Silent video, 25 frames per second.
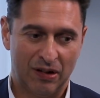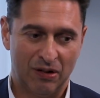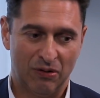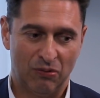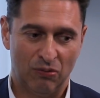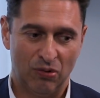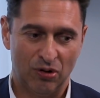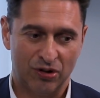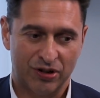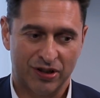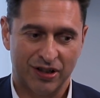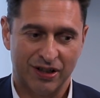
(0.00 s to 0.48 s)

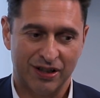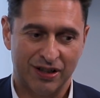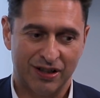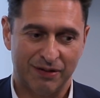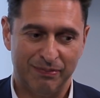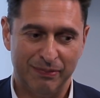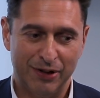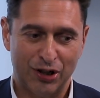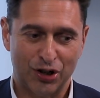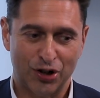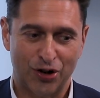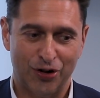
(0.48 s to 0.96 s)
What does
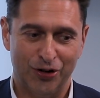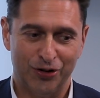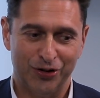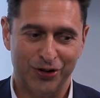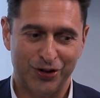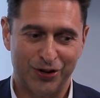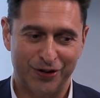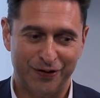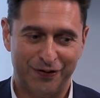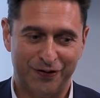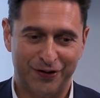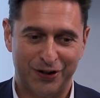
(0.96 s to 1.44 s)

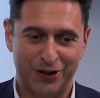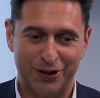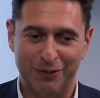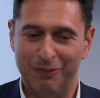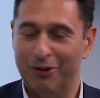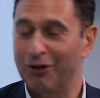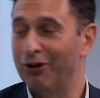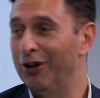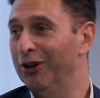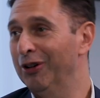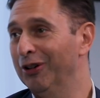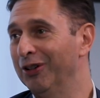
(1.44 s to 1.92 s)
Mishcons of
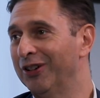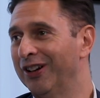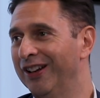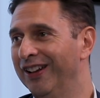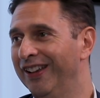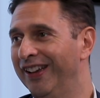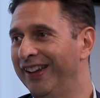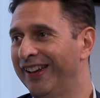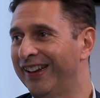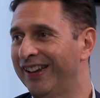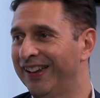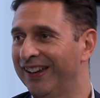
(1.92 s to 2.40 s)
tomorrow look
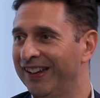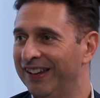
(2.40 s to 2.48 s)
like?